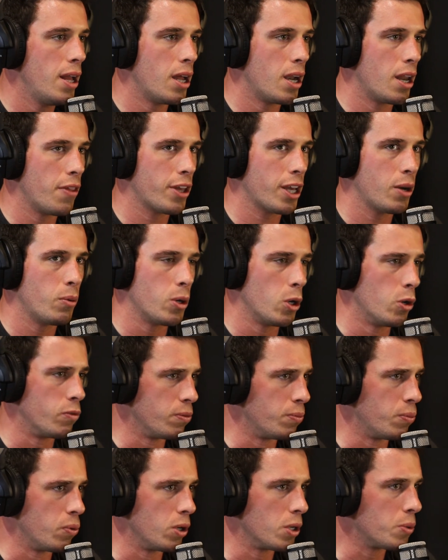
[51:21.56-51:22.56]
And I think I went
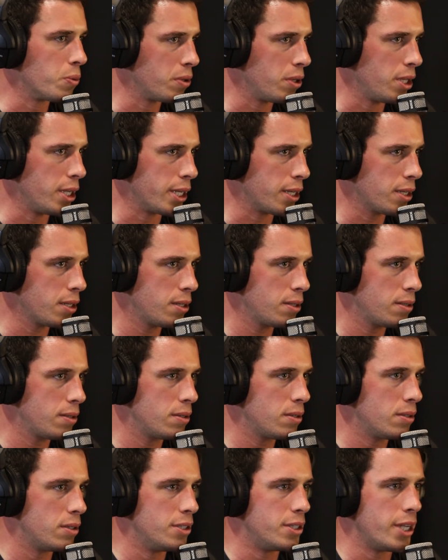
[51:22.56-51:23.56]
overboard with like
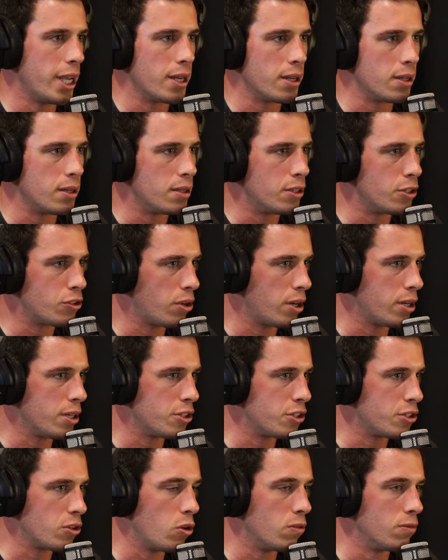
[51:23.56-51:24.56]
the data and trying to
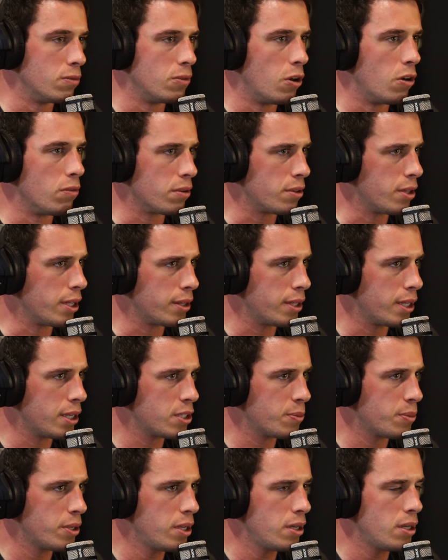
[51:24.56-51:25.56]
just overthink
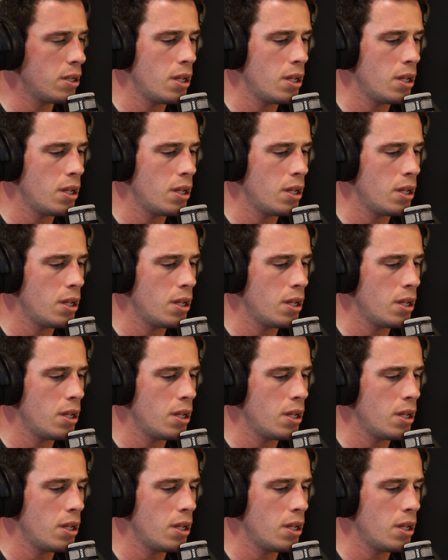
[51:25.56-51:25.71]
things a bit.